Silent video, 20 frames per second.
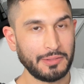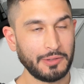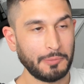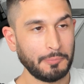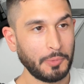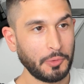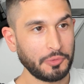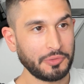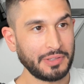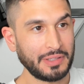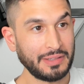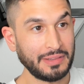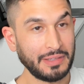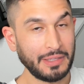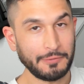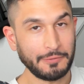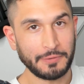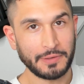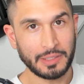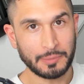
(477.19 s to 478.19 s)
their most
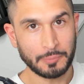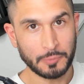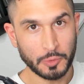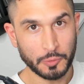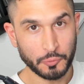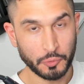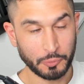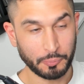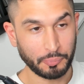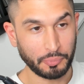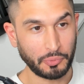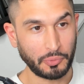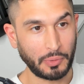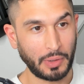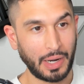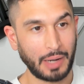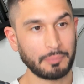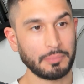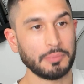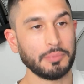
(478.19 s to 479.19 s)
significant move would
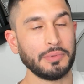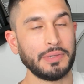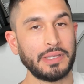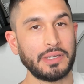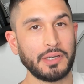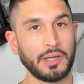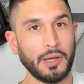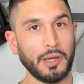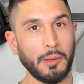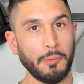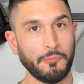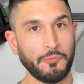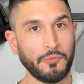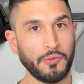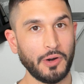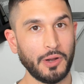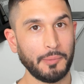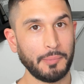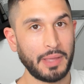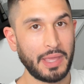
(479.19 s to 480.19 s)
probably come
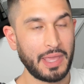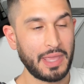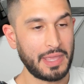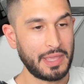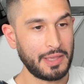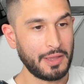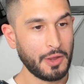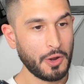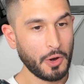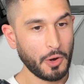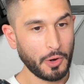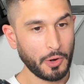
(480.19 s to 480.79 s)
from a